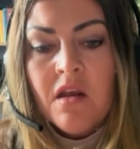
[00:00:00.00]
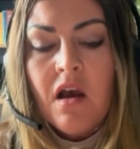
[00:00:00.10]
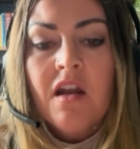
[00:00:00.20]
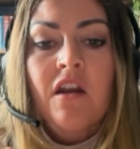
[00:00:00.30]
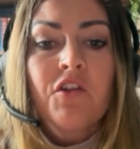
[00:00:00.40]

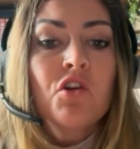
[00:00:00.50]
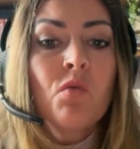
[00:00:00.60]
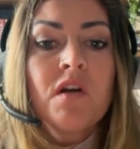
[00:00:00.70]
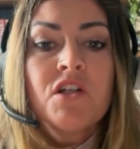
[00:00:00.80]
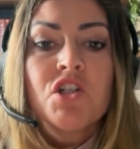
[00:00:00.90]
Another
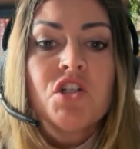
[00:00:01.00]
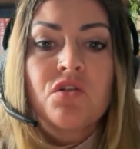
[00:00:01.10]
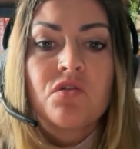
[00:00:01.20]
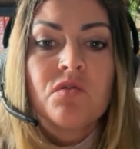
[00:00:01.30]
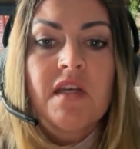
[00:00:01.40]
one
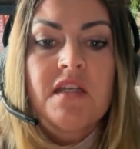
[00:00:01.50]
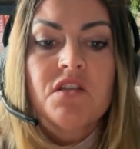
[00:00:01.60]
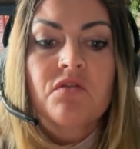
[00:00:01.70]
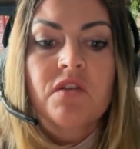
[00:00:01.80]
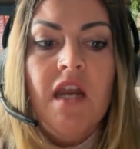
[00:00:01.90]
too is
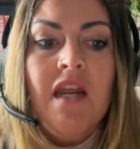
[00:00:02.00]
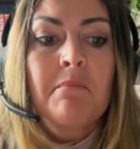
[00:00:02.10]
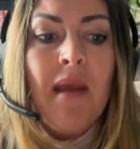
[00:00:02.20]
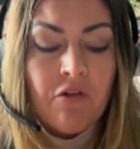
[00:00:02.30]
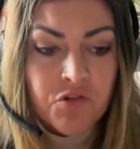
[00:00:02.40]
creating
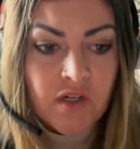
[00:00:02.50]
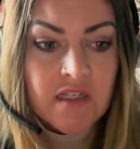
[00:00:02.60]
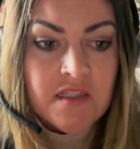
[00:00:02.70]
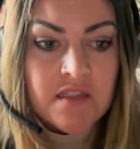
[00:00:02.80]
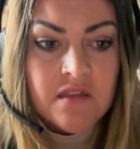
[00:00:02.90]

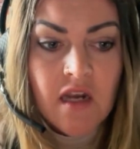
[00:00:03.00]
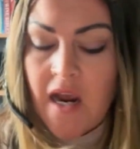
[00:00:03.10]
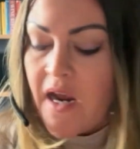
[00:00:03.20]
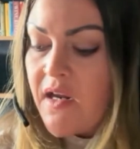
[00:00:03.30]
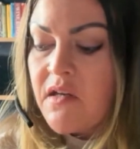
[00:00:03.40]
boundaries.
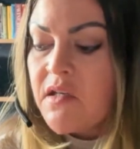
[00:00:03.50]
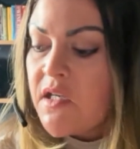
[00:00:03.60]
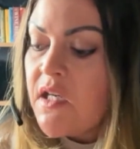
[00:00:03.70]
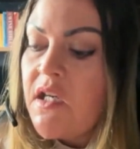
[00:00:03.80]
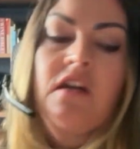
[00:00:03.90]
I
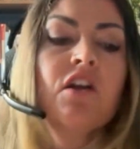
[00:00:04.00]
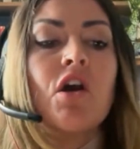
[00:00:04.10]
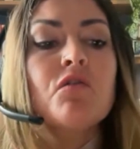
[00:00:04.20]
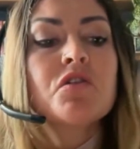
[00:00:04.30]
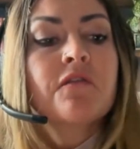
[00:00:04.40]
need a
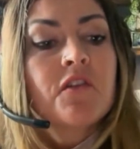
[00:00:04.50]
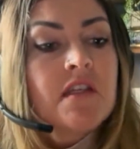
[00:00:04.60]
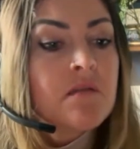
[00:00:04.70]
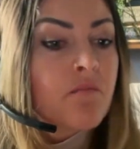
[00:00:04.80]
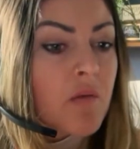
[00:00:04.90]
coach for
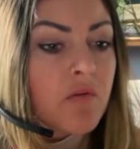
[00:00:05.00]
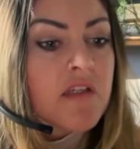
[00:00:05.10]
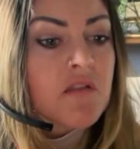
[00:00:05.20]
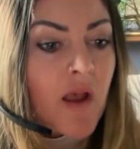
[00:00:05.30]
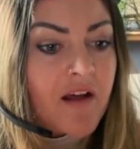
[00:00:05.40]
this probably
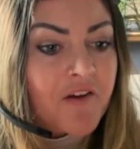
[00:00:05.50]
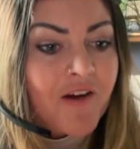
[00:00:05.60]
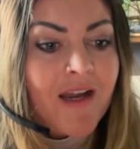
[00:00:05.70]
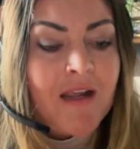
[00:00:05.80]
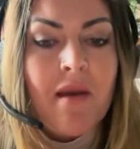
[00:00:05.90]
as well.
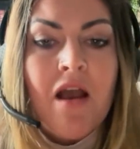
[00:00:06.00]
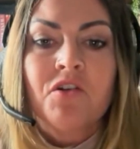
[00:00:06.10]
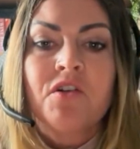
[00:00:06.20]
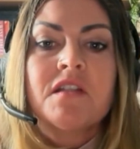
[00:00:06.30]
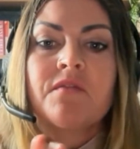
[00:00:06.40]
Creating
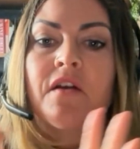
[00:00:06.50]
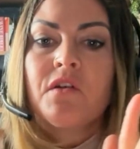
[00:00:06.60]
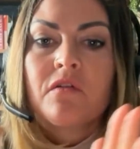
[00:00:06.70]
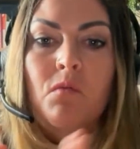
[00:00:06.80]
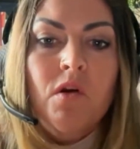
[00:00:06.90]
boundaries around
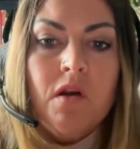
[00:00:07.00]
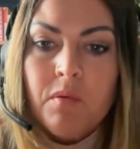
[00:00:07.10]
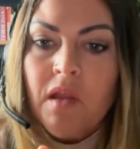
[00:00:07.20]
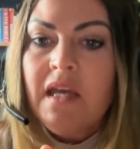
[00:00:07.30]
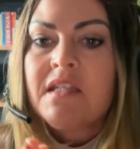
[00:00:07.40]
your
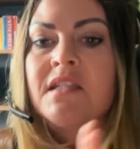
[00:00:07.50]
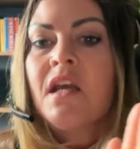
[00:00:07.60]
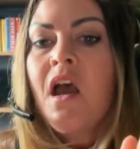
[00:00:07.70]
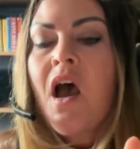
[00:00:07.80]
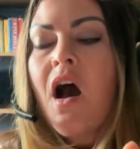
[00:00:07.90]
workplace,
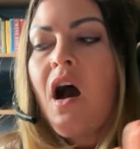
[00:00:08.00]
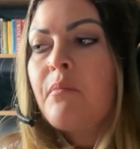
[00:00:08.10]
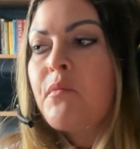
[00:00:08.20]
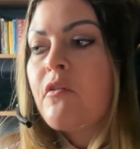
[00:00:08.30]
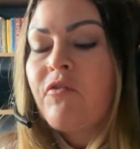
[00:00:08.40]

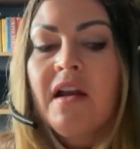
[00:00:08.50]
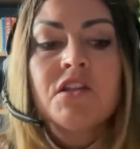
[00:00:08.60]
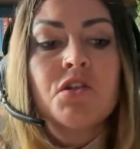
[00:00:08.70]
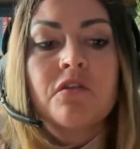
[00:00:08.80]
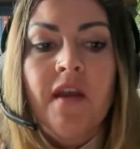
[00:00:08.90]
your
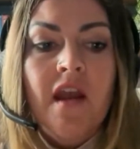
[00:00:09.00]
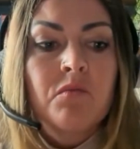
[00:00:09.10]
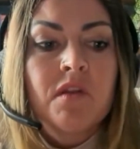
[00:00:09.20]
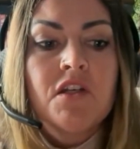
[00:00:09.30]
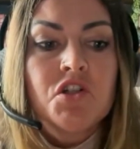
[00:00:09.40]
friends, your
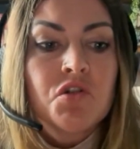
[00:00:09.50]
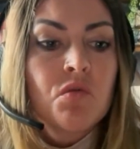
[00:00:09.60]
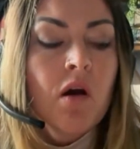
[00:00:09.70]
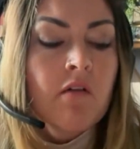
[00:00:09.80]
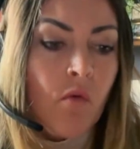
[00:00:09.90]
family, to
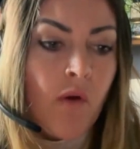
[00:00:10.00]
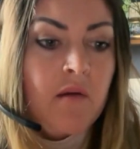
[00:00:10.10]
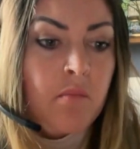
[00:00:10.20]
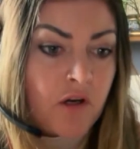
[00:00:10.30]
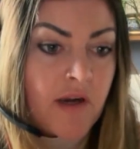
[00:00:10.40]
avoid
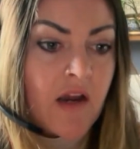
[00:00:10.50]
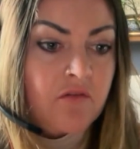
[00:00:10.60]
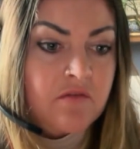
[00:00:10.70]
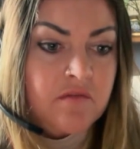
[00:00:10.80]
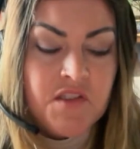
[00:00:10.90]
burnout.
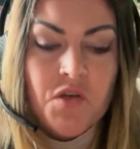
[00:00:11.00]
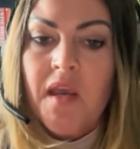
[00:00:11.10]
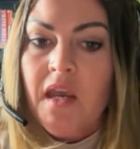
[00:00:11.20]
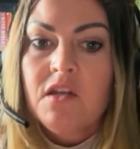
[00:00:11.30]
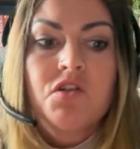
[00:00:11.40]
It's
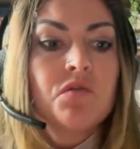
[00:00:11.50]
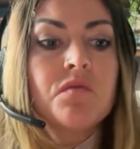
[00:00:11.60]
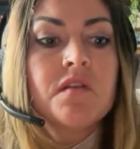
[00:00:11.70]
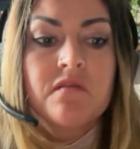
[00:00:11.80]
okay to,